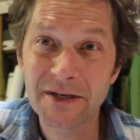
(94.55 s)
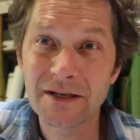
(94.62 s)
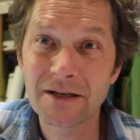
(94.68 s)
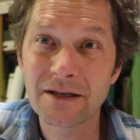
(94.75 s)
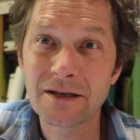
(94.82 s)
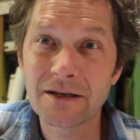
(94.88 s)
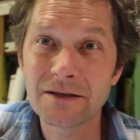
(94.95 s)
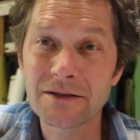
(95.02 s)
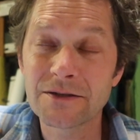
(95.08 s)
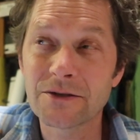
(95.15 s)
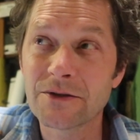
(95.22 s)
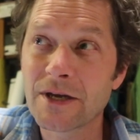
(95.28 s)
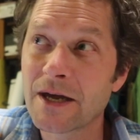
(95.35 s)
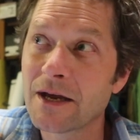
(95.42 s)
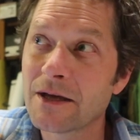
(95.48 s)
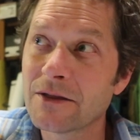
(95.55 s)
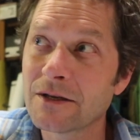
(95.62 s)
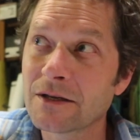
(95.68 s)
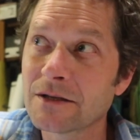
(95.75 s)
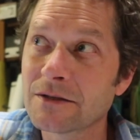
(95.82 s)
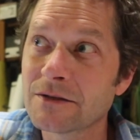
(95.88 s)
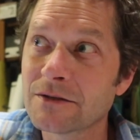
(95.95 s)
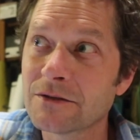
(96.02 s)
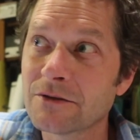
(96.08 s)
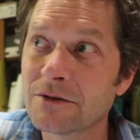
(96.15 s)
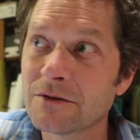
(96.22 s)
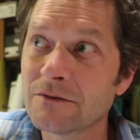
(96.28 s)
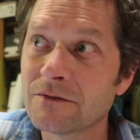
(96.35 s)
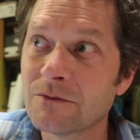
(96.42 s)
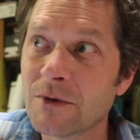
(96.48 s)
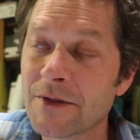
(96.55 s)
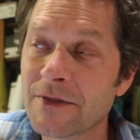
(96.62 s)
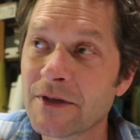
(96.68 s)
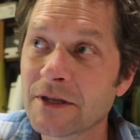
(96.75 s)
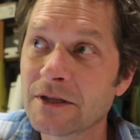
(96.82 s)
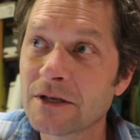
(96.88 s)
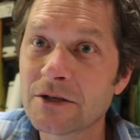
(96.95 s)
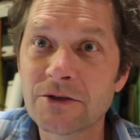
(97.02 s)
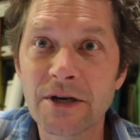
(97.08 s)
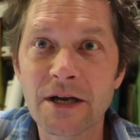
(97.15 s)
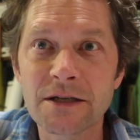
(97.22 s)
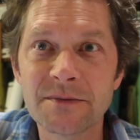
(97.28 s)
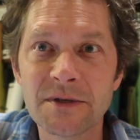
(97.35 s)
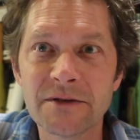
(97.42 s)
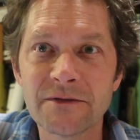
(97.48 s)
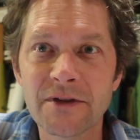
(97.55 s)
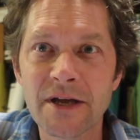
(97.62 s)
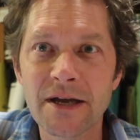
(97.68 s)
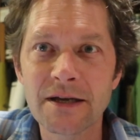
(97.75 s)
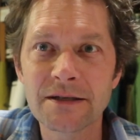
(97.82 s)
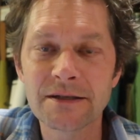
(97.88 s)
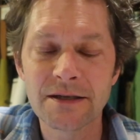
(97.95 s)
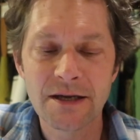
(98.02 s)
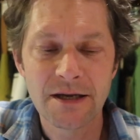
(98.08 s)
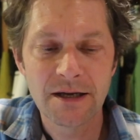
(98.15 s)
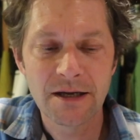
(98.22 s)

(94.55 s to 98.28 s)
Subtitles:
and so that I think is sort of one thing that attracts me to flags.